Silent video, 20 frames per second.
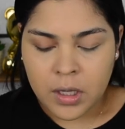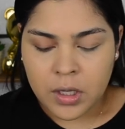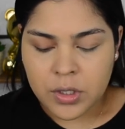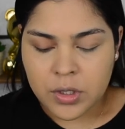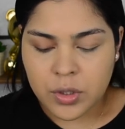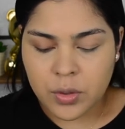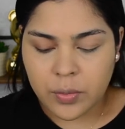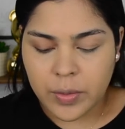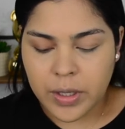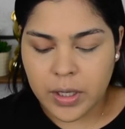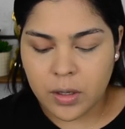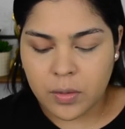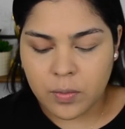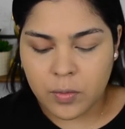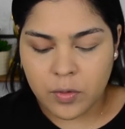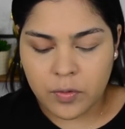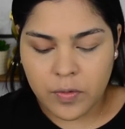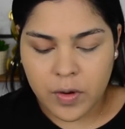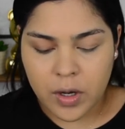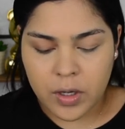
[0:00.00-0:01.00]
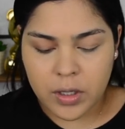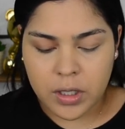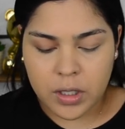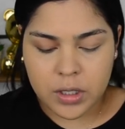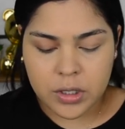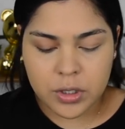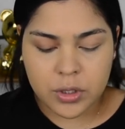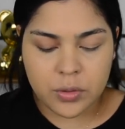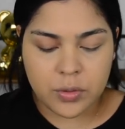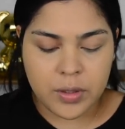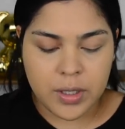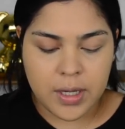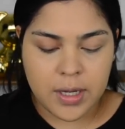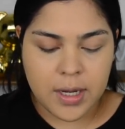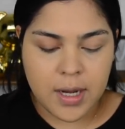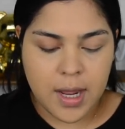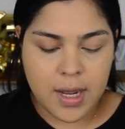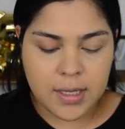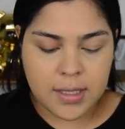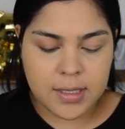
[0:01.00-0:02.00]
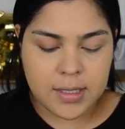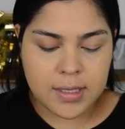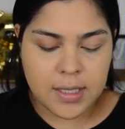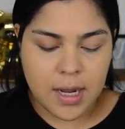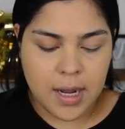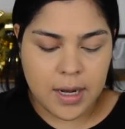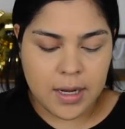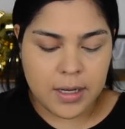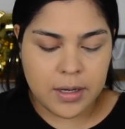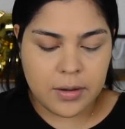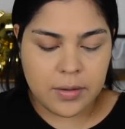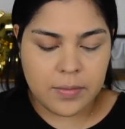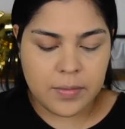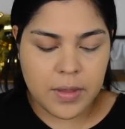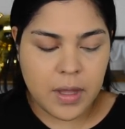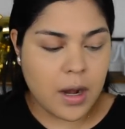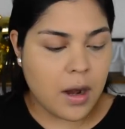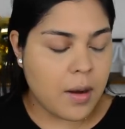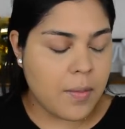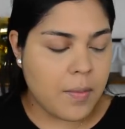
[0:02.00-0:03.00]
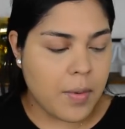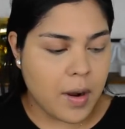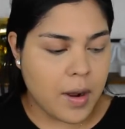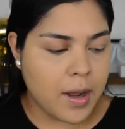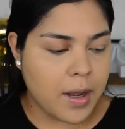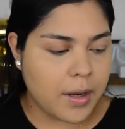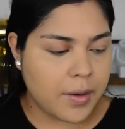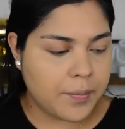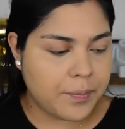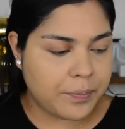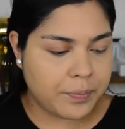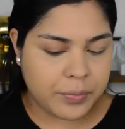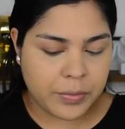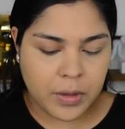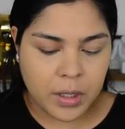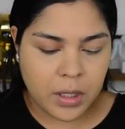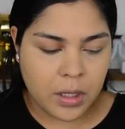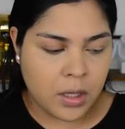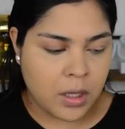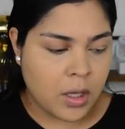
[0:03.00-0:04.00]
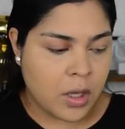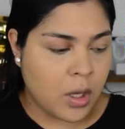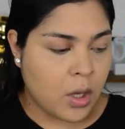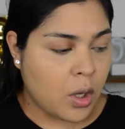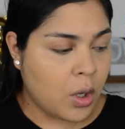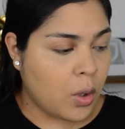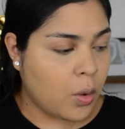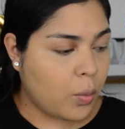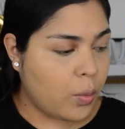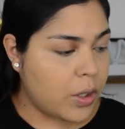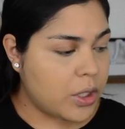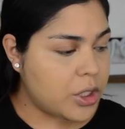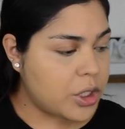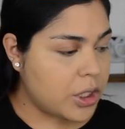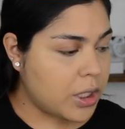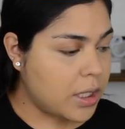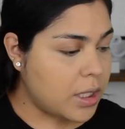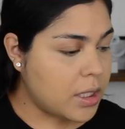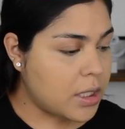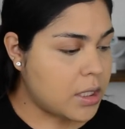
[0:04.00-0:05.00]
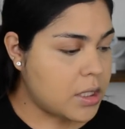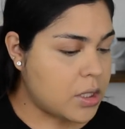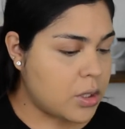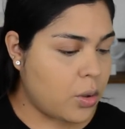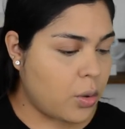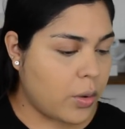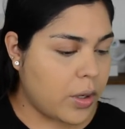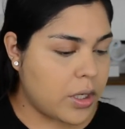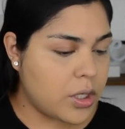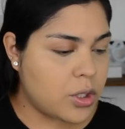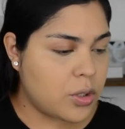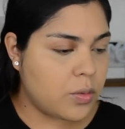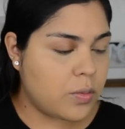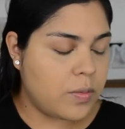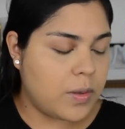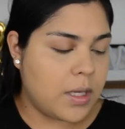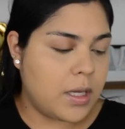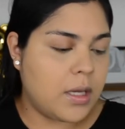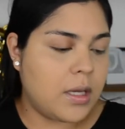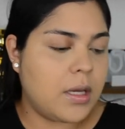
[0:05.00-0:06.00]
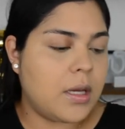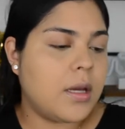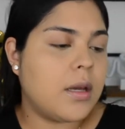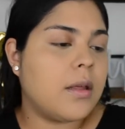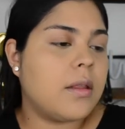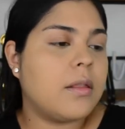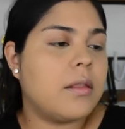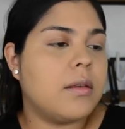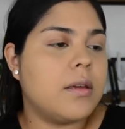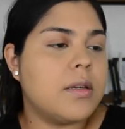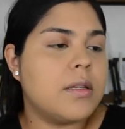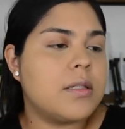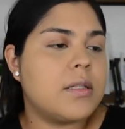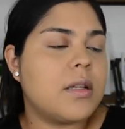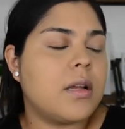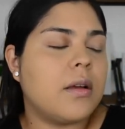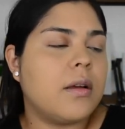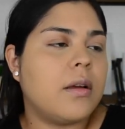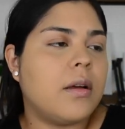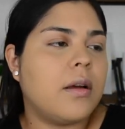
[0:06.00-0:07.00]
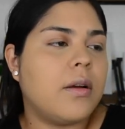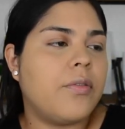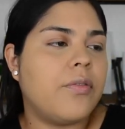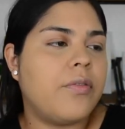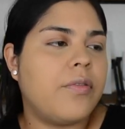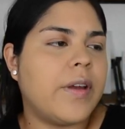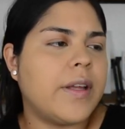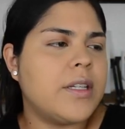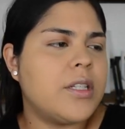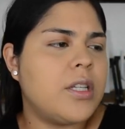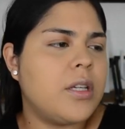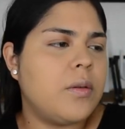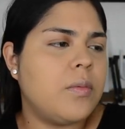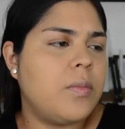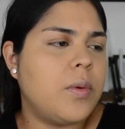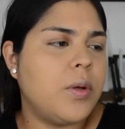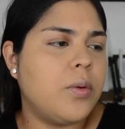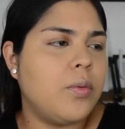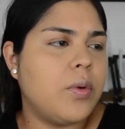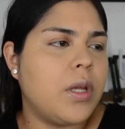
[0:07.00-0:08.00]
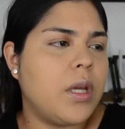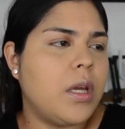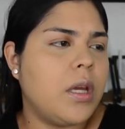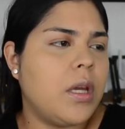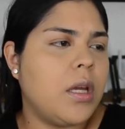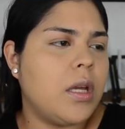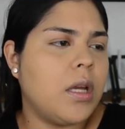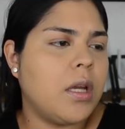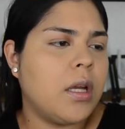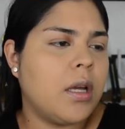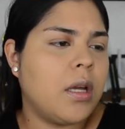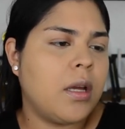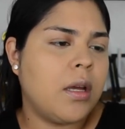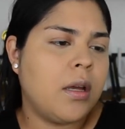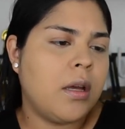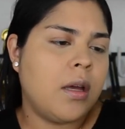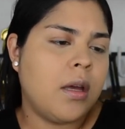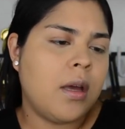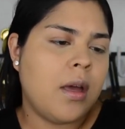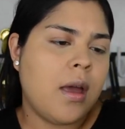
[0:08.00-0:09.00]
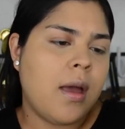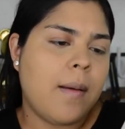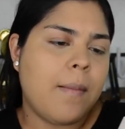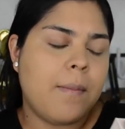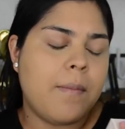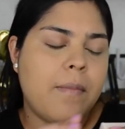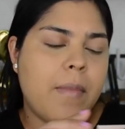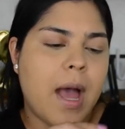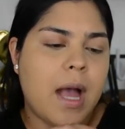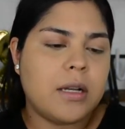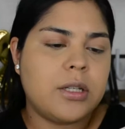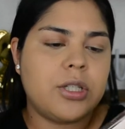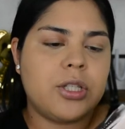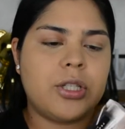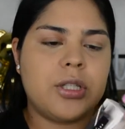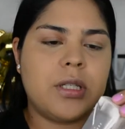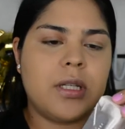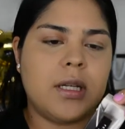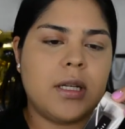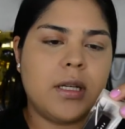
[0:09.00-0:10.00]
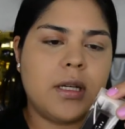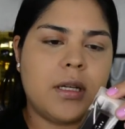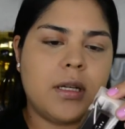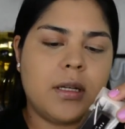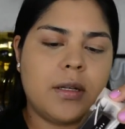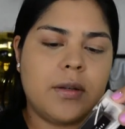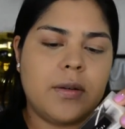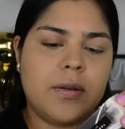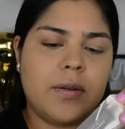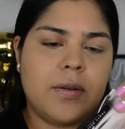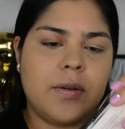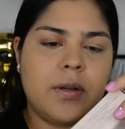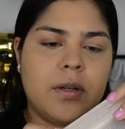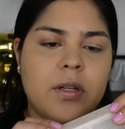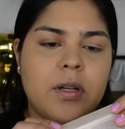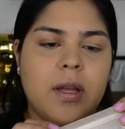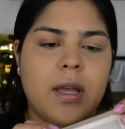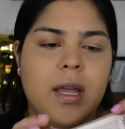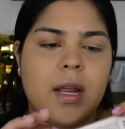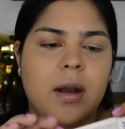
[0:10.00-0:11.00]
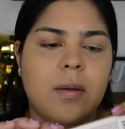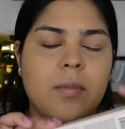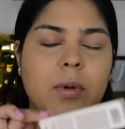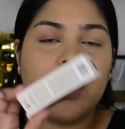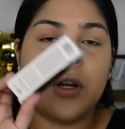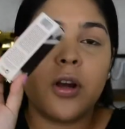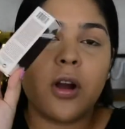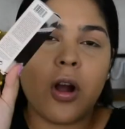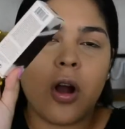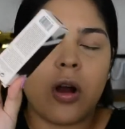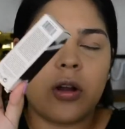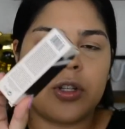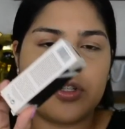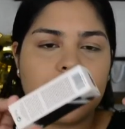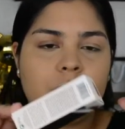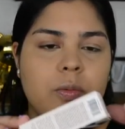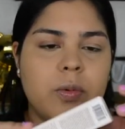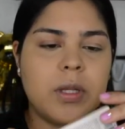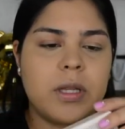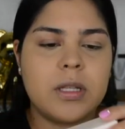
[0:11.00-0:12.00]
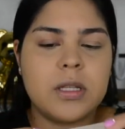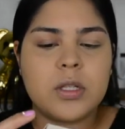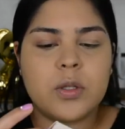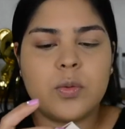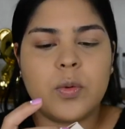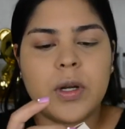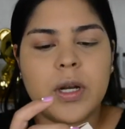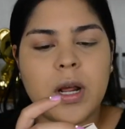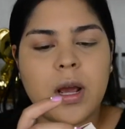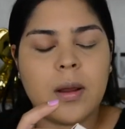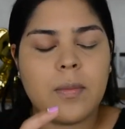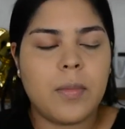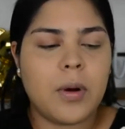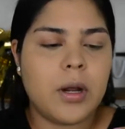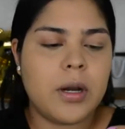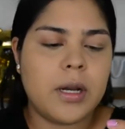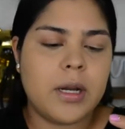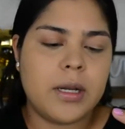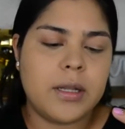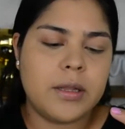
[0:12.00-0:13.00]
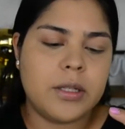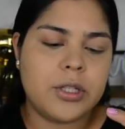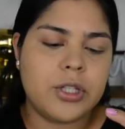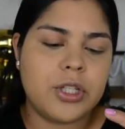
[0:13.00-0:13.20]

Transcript: so we can move on into the next item that I bought, which is going to be this Fenty Beauty matchstick, and I'm gonna contour with this one. I bought it in the